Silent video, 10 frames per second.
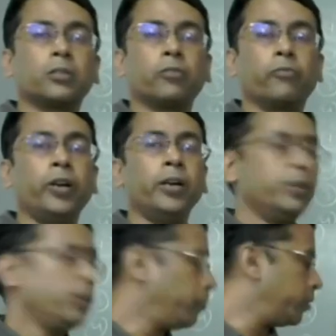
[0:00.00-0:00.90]
filled
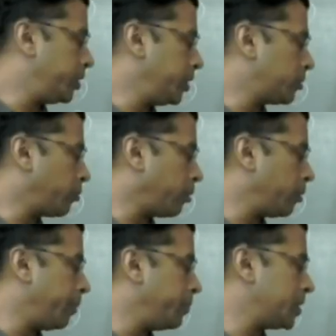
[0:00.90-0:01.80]
with these
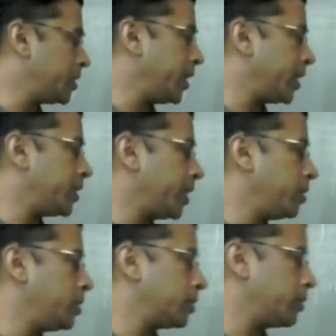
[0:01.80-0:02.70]
formula
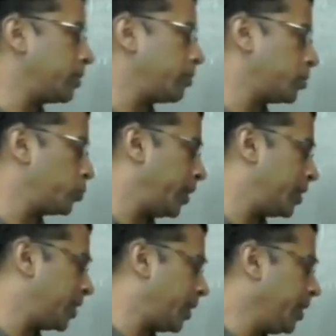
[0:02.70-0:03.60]
BCAJ equals to
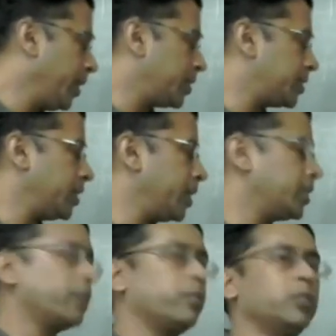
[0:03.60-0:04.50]
AJ and CAJ
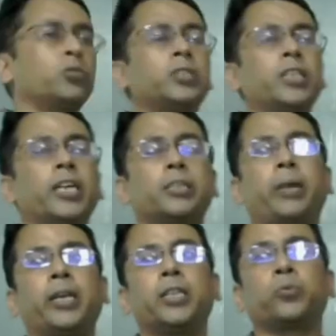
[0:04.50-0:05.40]
equals to CAJ
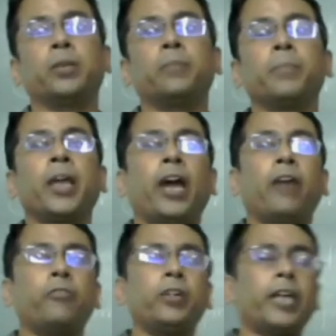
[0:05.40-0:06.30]
minus 1.
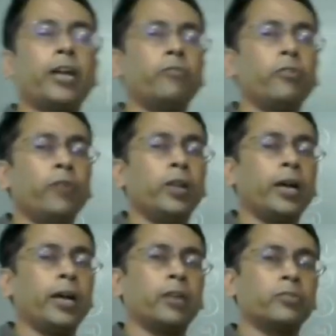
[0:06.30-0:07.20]
Every time we fill
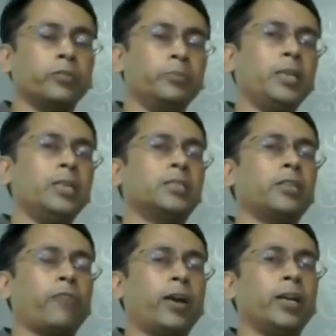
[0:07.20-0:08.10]
B is the
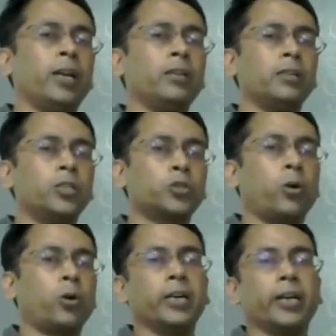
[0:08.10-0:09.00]
final
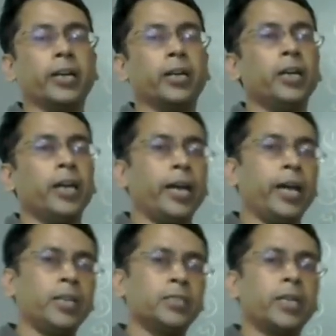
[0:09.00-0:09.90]
sorted array,
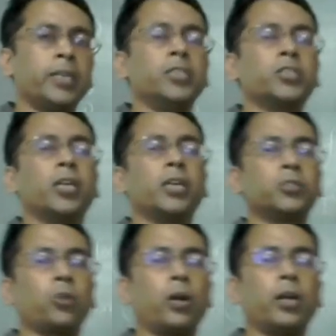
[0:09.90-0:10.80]
A is the
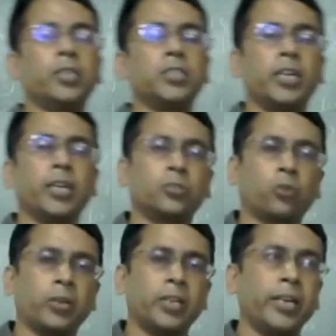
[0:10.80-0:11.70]
initially
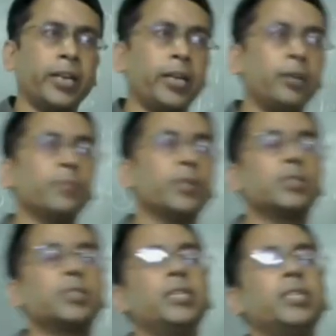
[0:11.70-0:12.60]
unsorted array,
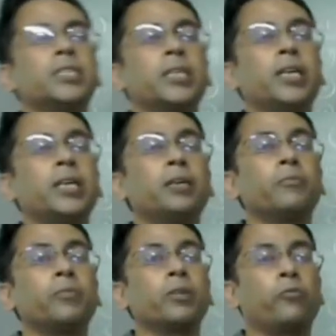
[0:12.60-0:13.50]
C is the
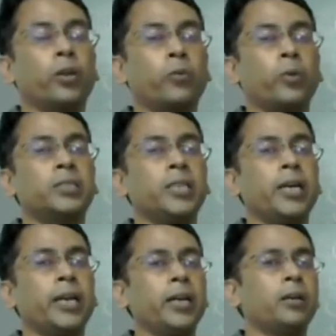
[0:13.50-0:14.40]
frequency
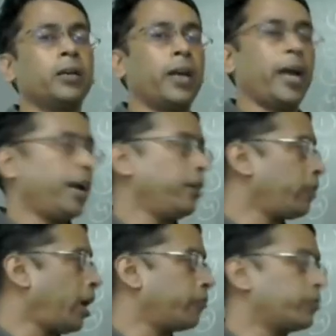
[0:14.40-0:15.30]
array, and
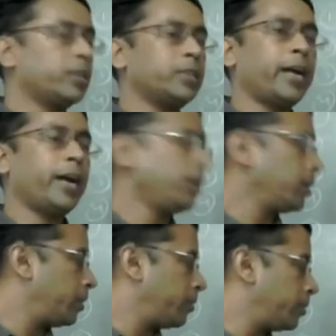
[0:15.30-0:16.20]
after that
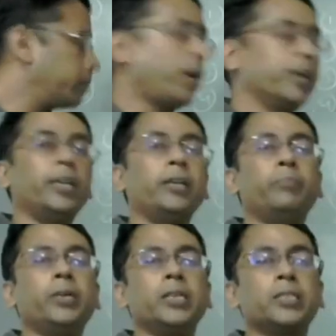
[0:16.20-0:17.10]
finally
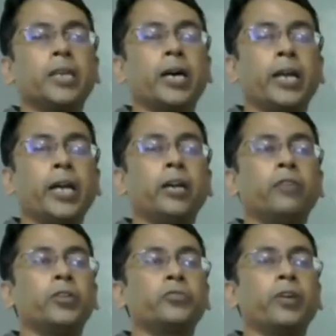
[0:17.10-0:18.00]
B is the array in
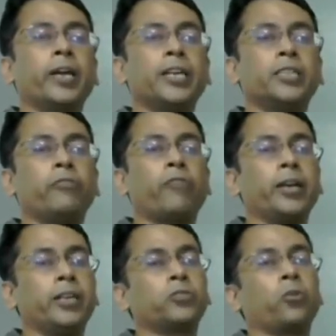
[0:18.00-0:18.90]
which we get the
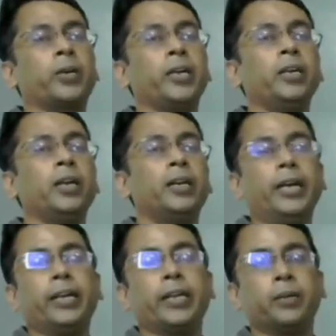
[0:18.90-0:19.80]
final sorted
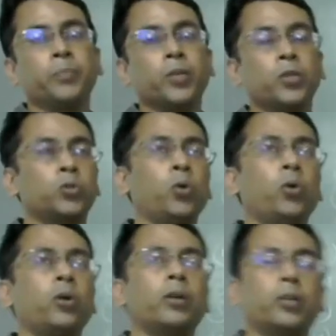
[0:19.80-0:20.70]
data.
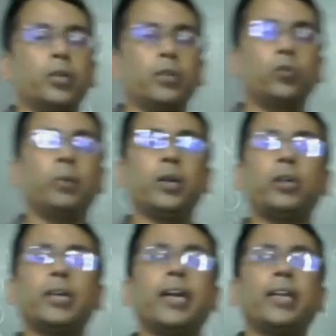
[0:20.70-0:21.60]
So you may
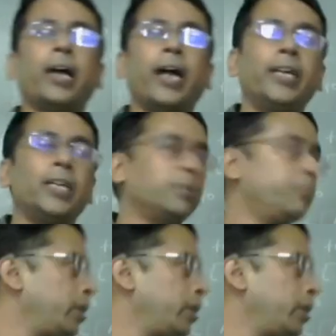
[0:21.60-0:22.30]
not get the idea simply